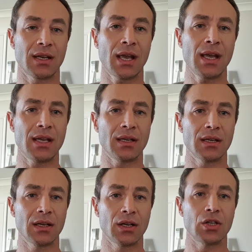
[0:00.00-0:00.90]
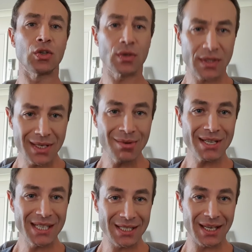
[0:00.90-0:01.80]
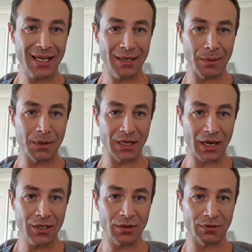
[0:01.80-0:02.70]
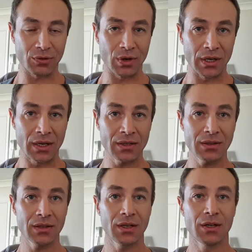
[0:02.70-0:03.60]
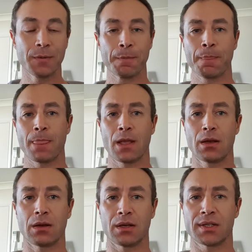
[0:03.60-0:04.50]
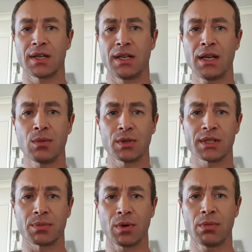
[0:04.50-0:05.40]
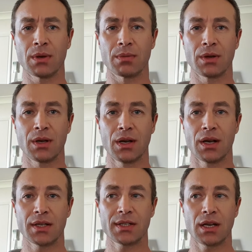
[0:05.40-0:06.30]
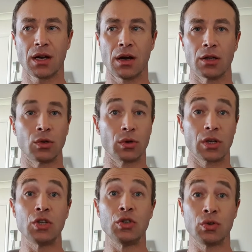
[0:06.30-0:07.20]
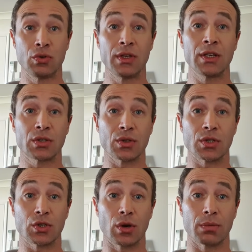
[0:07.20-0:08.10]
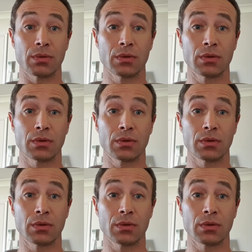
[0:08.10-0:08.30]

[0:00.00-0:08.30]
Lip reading: "Hey, you seriously taking the medication for a year?" I said, "Yeah, what's the problem?" I say, "Look, you need to stop."